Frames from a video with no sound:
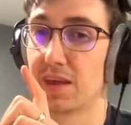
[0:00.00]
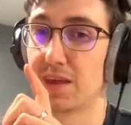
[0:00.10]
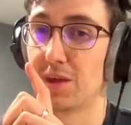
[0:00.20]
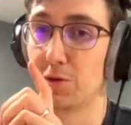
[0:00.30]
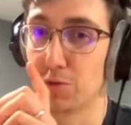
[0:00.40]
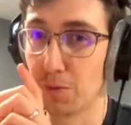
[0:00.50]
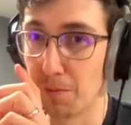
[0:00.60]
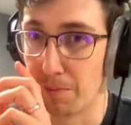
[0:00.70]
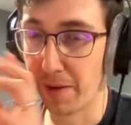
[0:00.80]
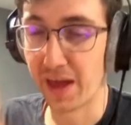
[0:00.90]
you
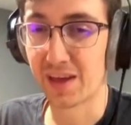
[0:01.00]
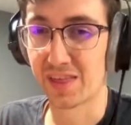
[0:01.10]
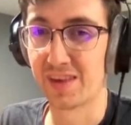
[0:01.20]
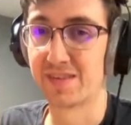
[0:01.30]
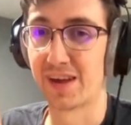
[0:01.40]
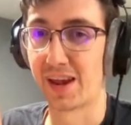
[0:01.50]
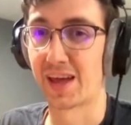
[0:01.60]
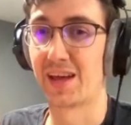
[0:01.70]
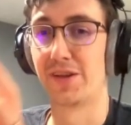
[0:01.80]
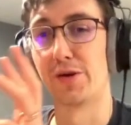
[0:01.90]
bake the setting
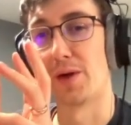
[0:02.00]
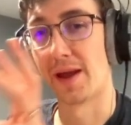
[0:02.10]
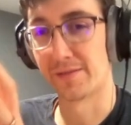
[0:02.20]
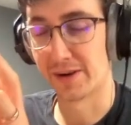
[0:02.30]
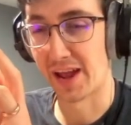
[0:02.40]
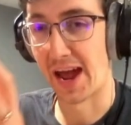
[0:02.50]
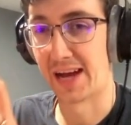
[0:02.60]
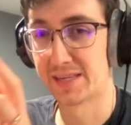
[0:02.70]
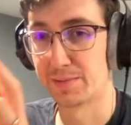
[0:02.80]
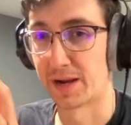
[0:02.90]
into every
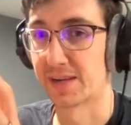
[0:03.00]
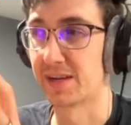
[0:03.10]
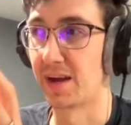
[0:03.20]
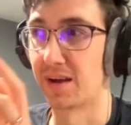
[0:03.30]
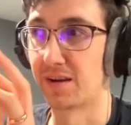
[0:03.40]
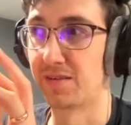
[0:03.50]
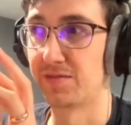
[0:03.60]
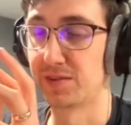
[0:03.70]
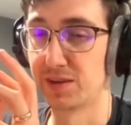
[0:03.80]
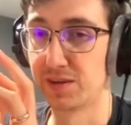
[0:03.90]
aspect of
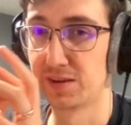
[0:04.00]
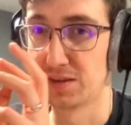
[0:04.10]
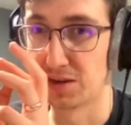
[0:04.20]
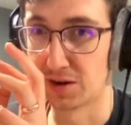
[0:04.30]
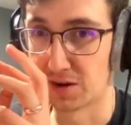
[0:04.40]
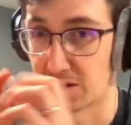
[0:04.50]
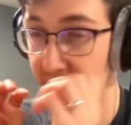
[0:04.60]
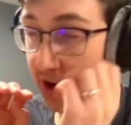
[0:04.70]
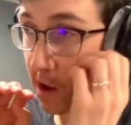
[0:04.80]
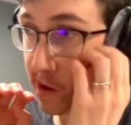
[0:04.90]

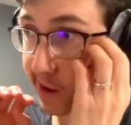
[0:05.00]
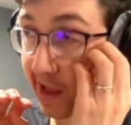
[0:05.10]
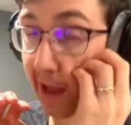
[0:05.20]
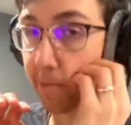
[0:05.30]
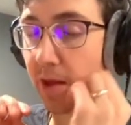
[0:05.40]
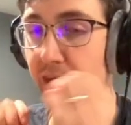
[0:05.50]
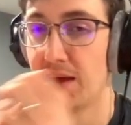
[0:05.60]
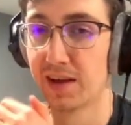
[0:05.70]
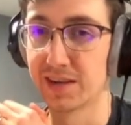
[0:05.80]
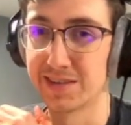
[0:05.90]
your game
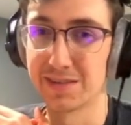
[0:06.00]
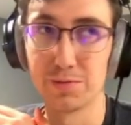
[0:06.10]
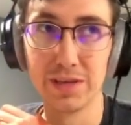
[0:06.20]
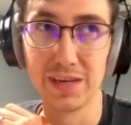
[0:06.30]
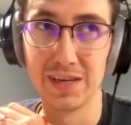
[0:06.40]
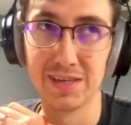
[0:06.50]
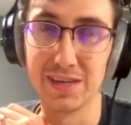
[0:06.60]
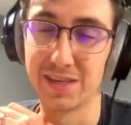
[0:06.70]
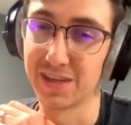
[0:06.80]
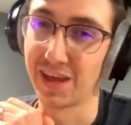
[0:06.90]
because it's really easy
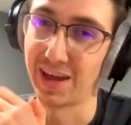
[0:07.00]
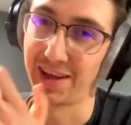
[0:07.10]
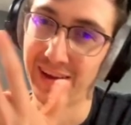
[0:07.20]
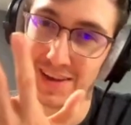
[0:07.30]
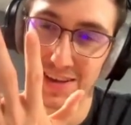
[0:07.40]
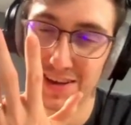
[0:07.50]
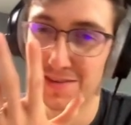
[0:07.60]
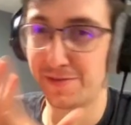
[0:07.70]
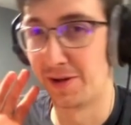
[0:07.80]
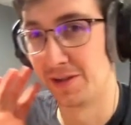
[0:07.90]
to like
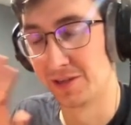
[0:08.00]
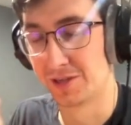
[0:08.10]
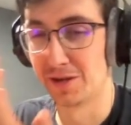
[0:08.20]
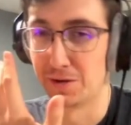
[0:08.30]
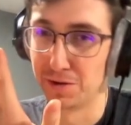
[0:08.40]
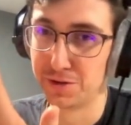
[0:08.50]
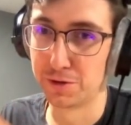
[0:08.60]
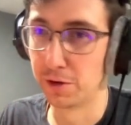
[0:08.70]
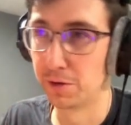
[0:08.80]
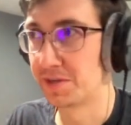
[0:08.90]
fall into the old
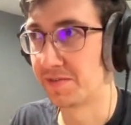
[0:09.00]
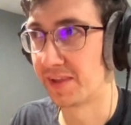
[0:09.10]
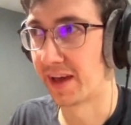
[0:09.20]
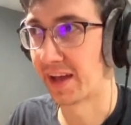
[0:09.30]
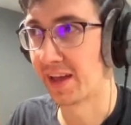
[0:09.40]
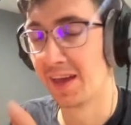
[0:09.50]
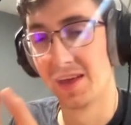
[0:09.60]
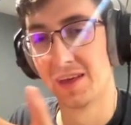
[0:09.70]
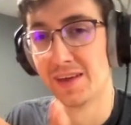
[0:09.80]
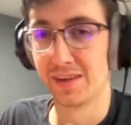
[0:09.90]
tropes of like
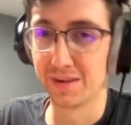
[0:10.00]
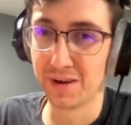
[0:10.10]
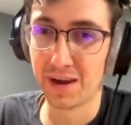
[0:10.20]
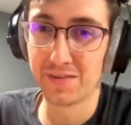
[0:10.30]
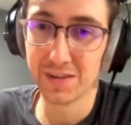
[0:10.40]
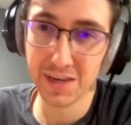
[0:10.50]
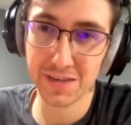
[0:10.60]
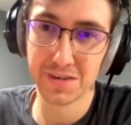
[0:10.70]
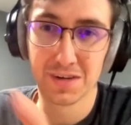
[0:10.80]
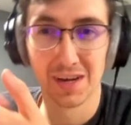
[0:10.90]
you have a
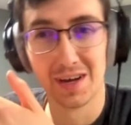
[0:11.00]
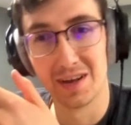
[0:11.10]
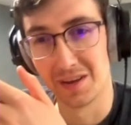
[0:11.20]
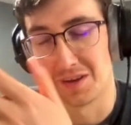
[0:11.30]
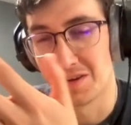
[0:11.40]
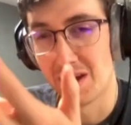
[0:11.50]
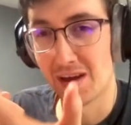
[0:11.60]
laser gun, you're